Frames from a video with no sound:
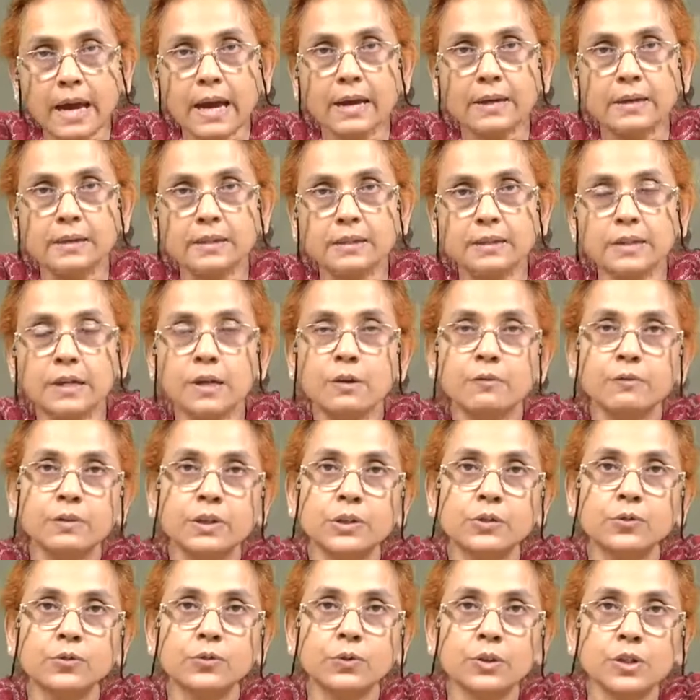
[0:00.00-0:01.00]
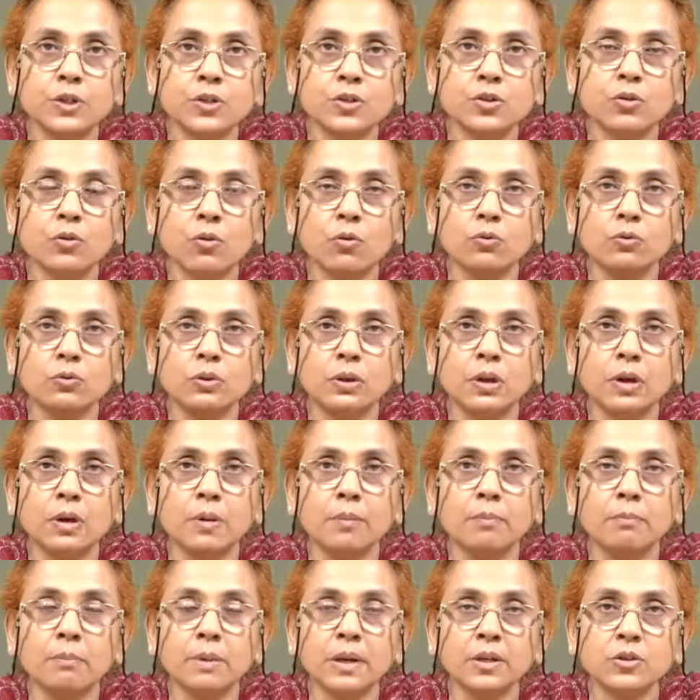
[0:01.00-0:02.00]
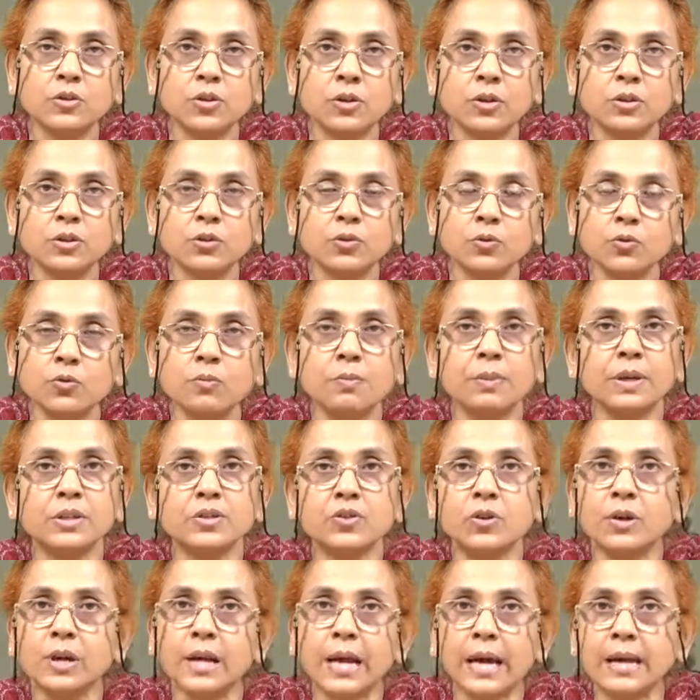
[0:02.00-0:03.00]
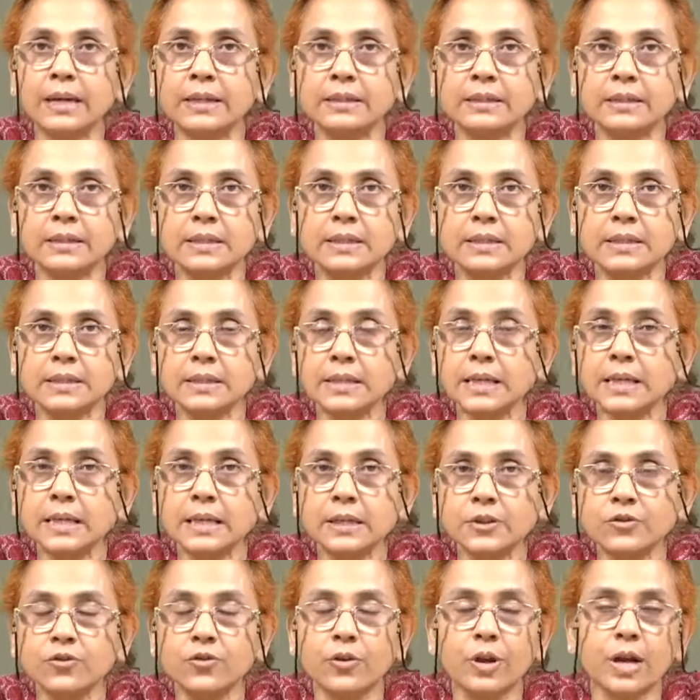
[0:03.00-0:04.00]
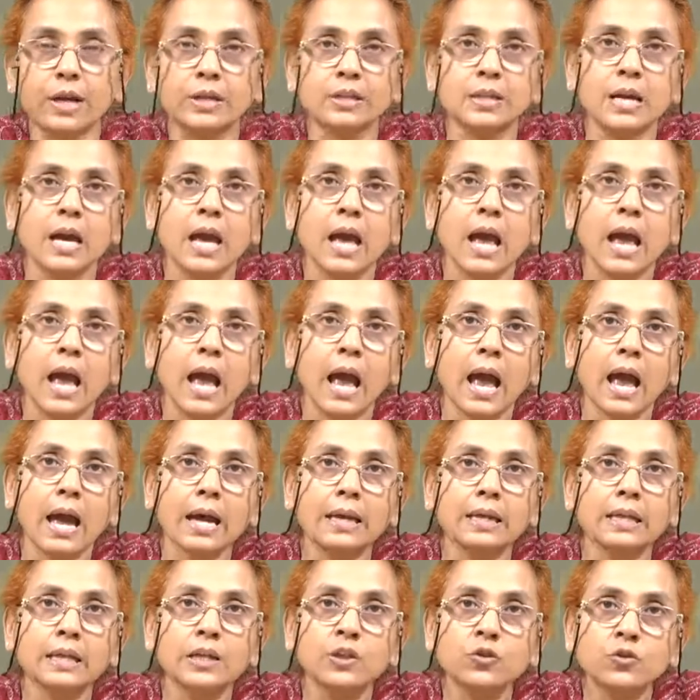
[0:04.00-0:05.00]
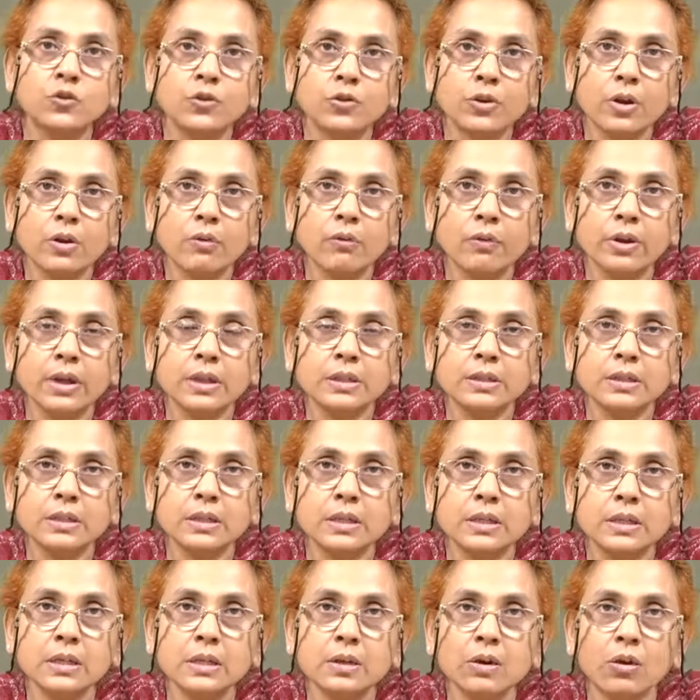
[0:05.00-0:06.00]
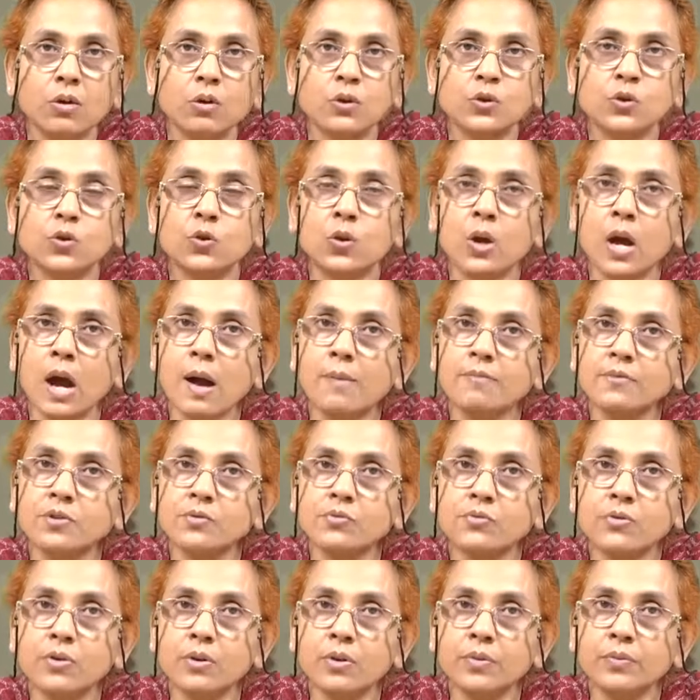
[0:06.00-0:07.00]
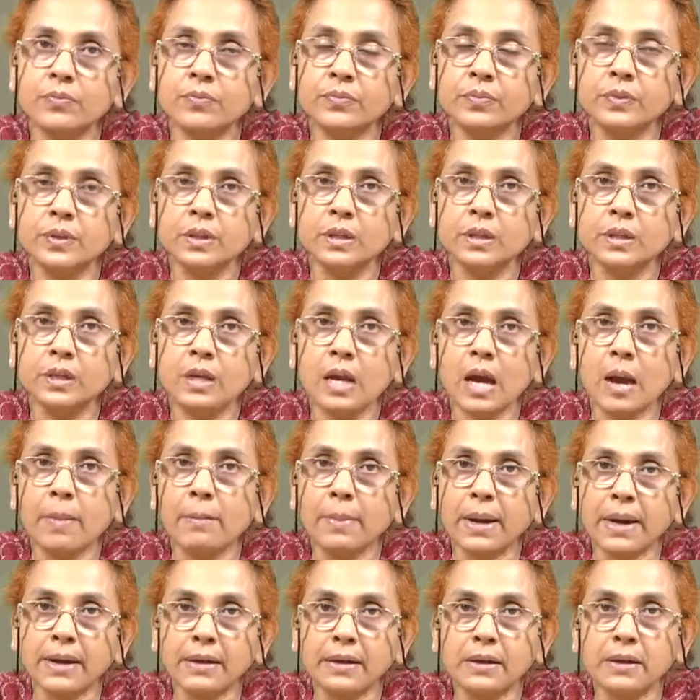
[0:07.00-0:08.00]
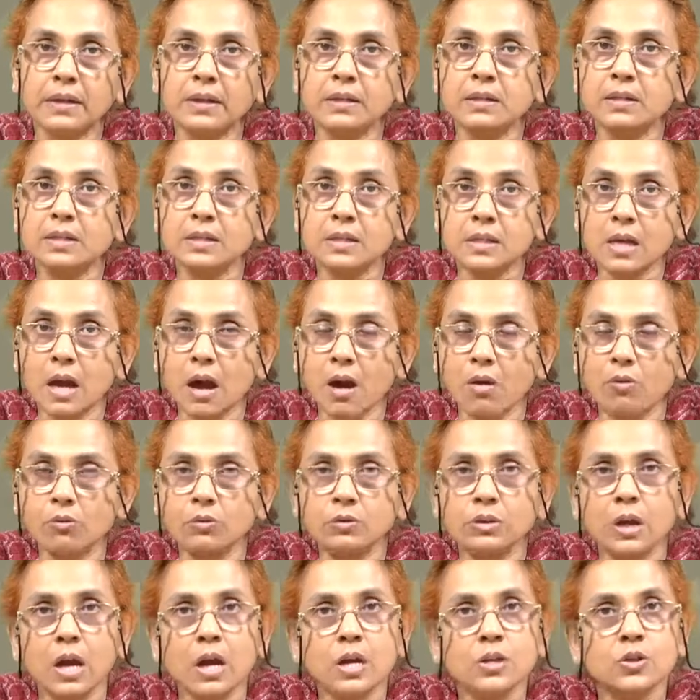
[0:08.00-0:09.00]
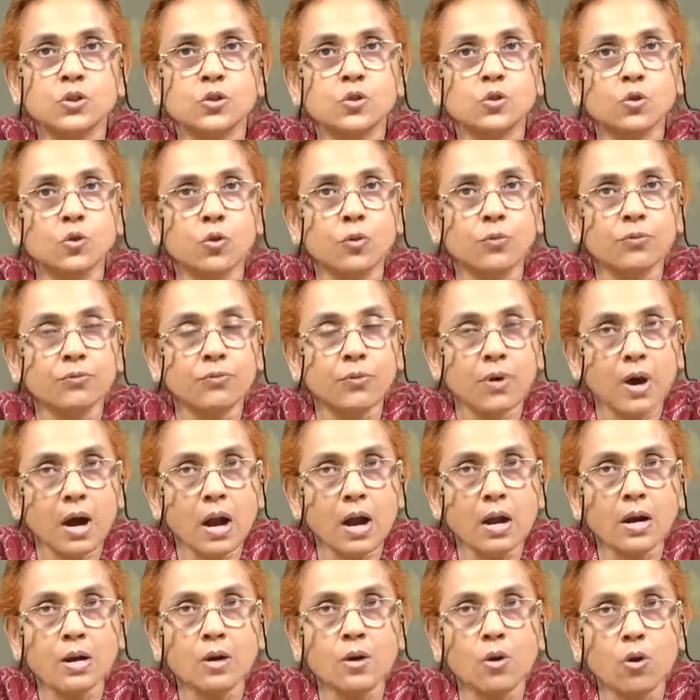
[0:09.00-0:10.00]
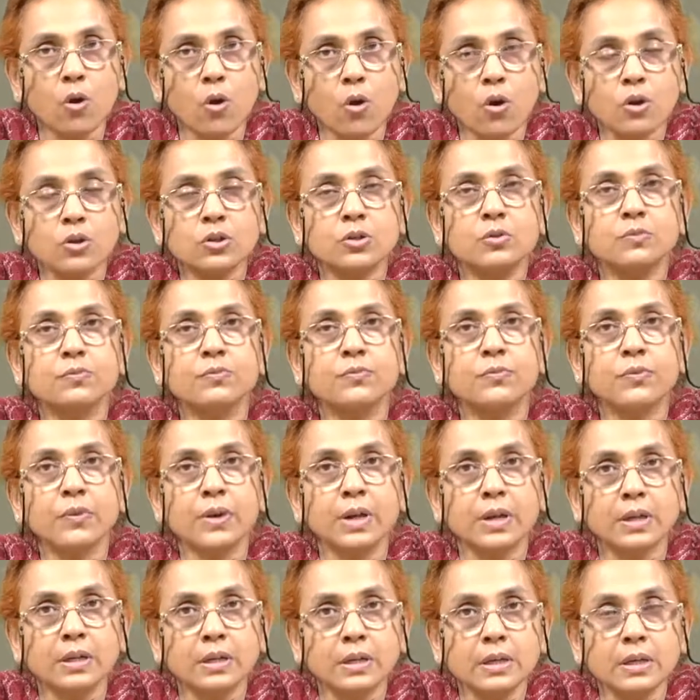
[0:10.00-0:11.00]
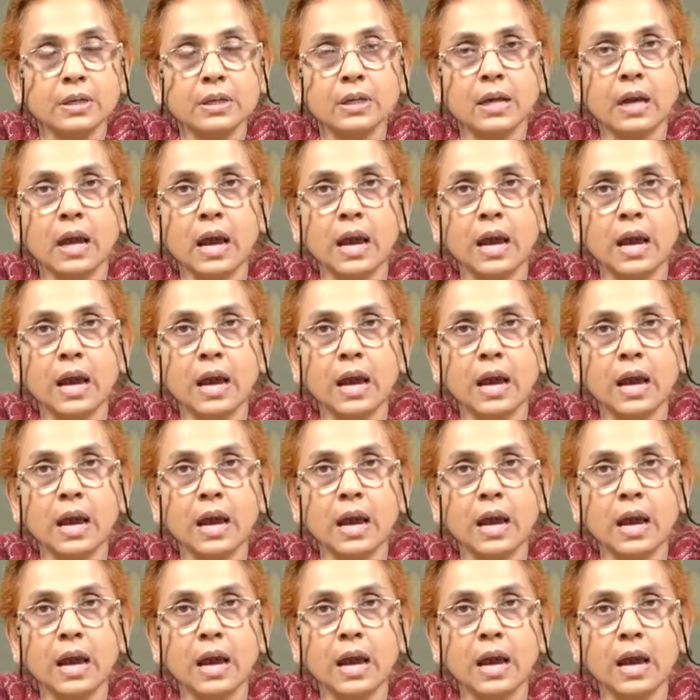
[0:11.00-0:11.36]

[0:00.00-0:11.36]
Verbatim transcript: character with which the major two major characters they interact and eudora welty also comes from the american south so far not very